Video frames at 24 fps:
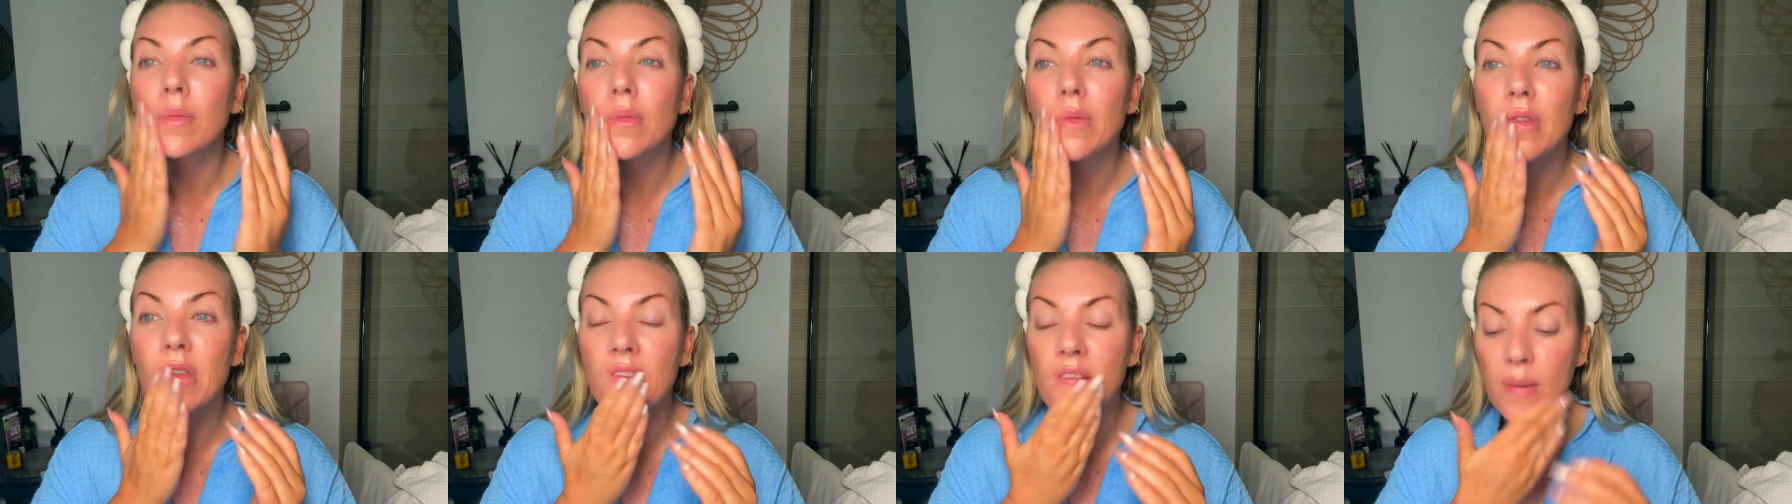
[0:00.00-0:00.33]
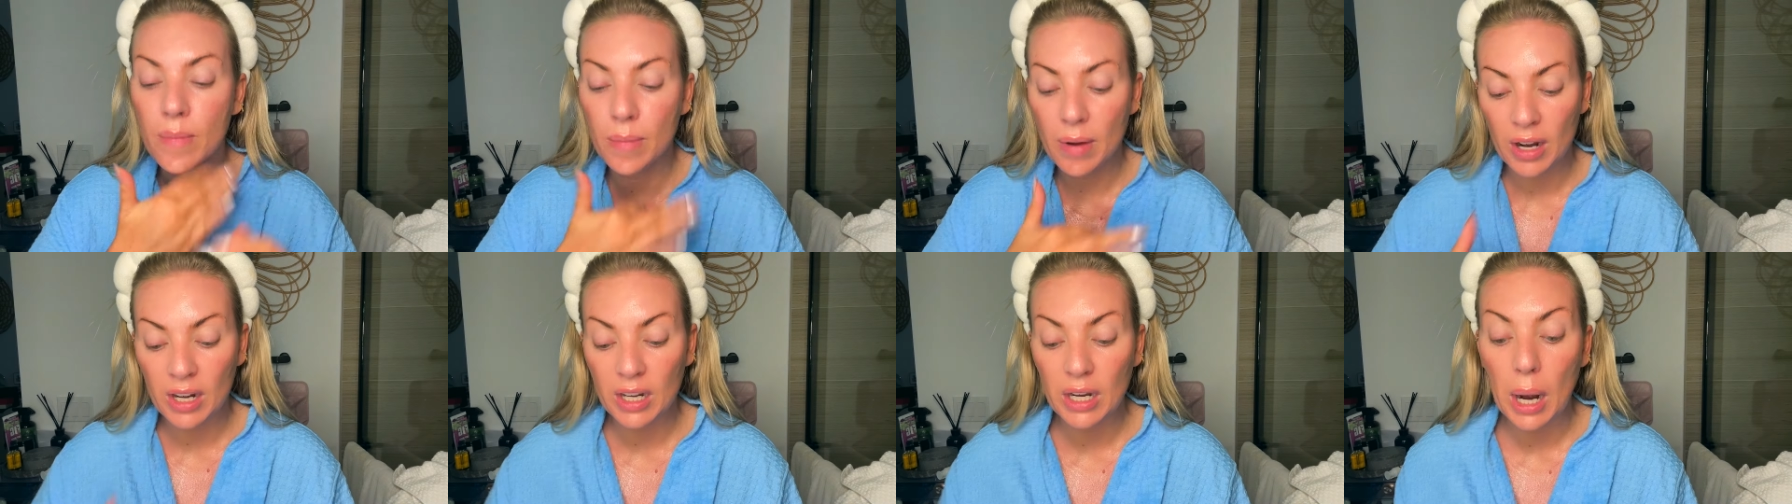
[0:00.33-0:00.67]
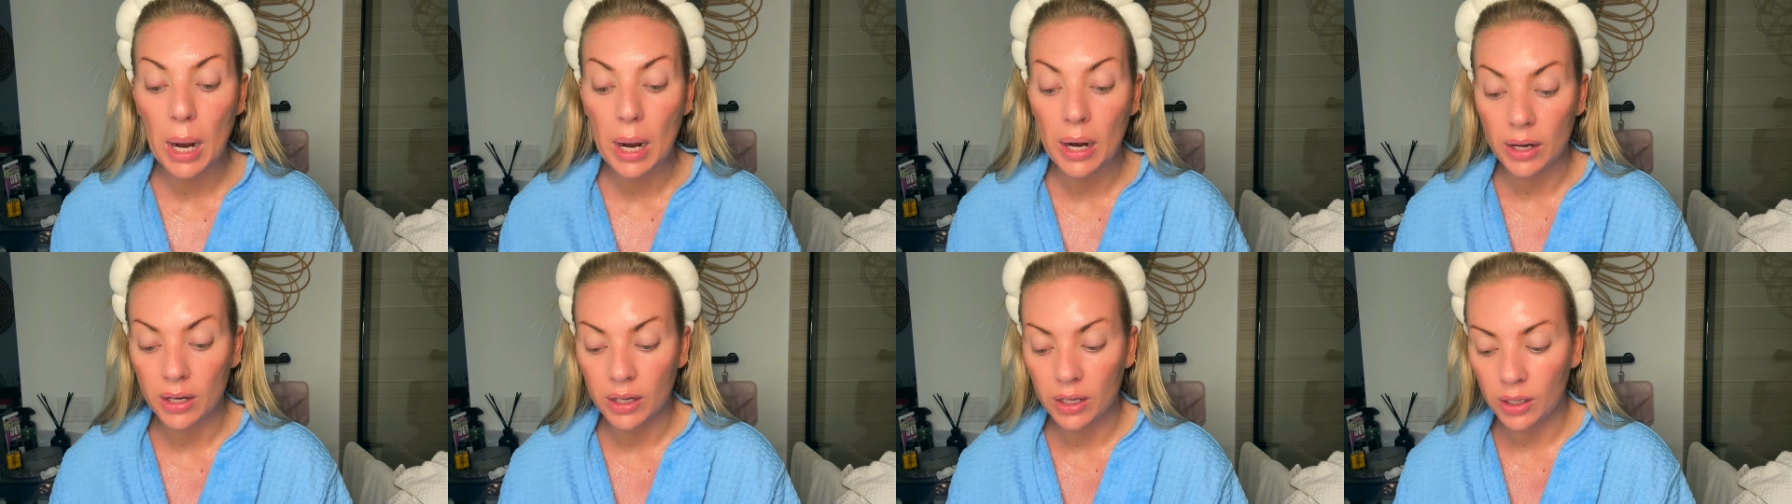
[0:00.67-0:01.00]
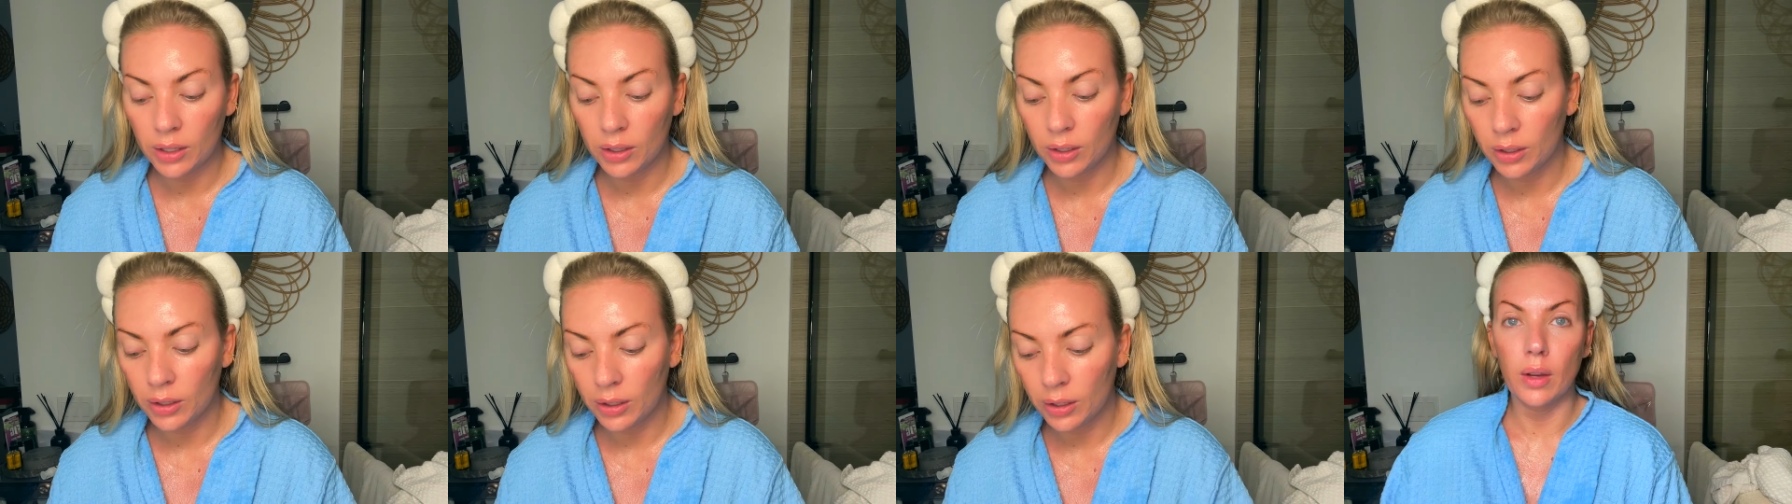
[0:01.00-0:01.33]

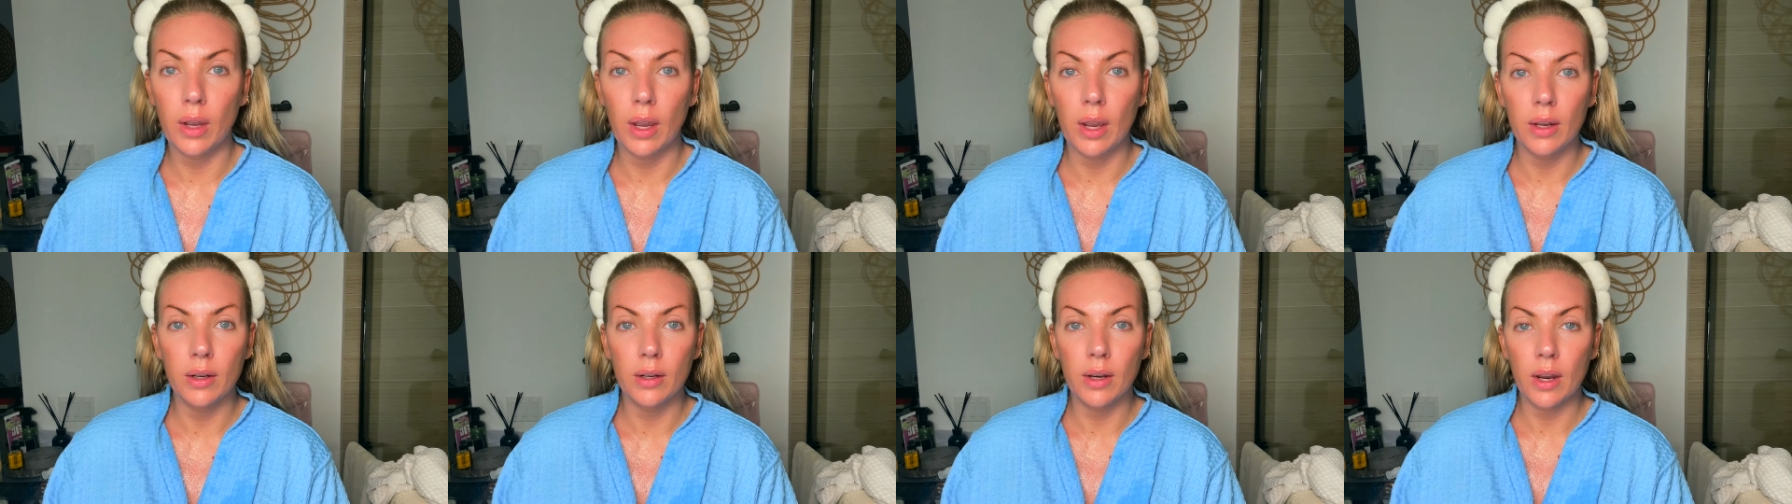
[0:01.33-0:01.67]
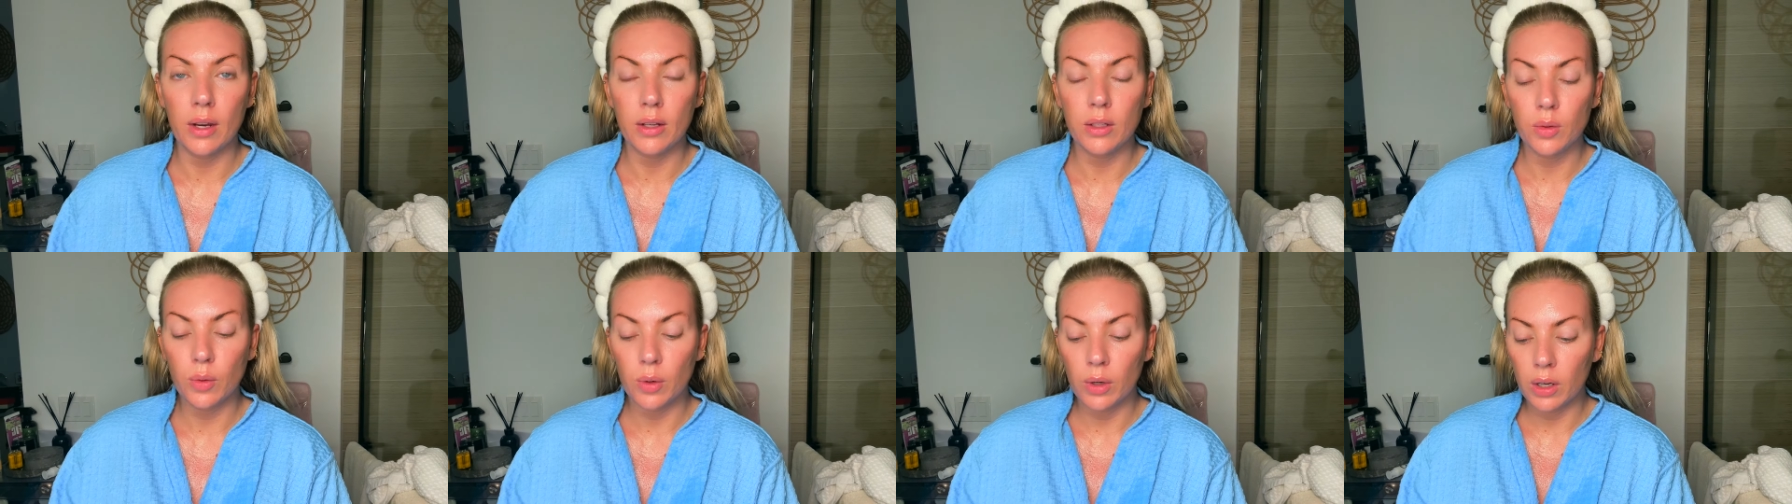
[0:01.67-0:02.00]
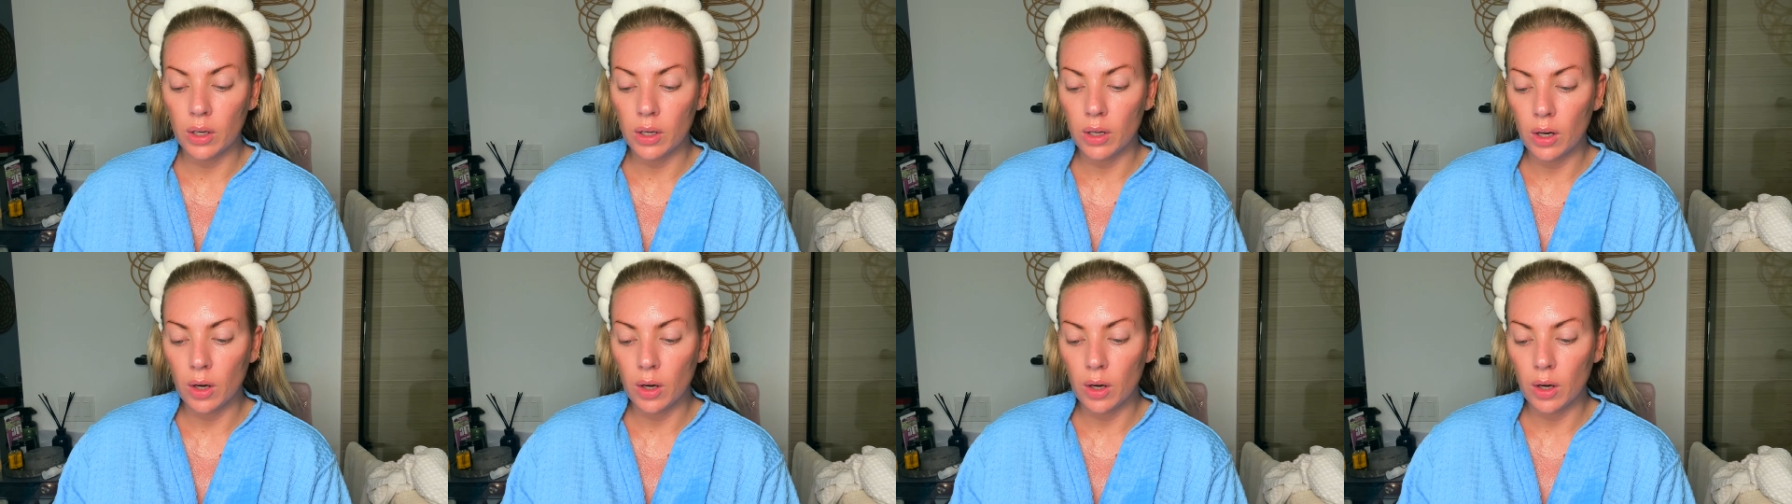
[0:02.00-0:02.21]
spectacular. Okay, next we're gonna